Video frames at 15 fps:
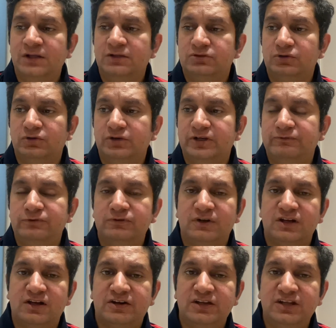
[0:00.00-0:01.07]
So if you
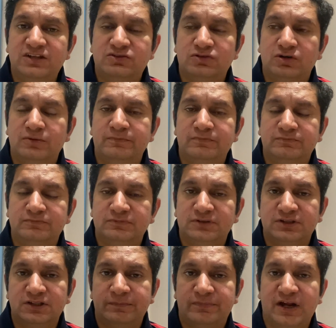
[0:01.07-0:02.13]
wanna reach home
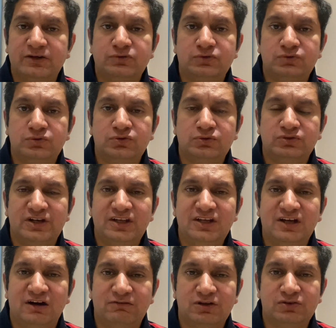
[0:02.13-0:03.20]
prior to 2 to 3
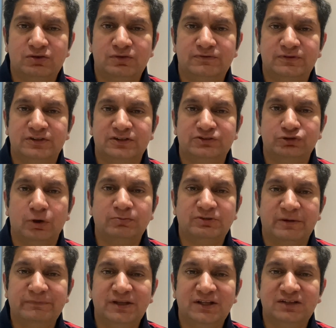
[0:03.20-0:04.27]
hours of job
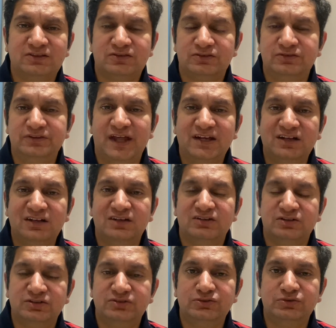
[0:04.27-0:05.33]
timings, then
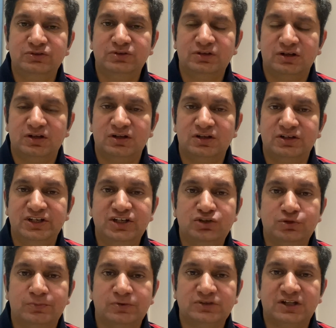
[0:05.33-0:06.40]
you need
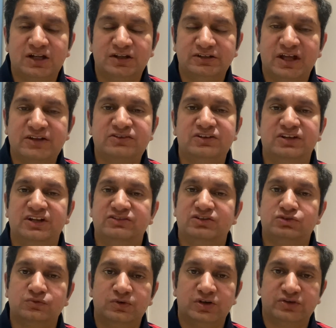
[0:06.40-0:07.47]
to put the
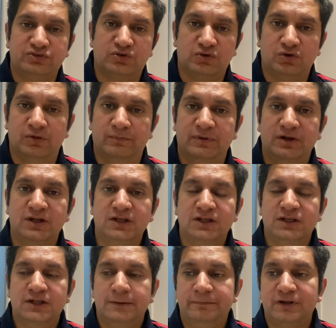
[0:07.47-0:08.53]
destination towards your home,
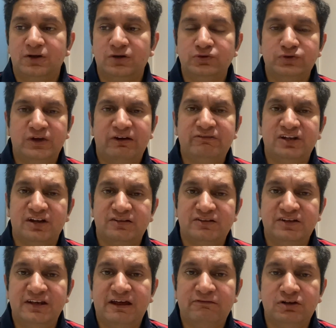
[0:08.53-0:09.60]
because you have
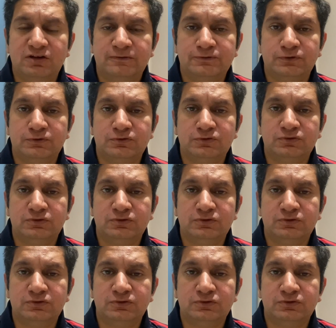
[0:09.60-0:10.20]
energy level of 2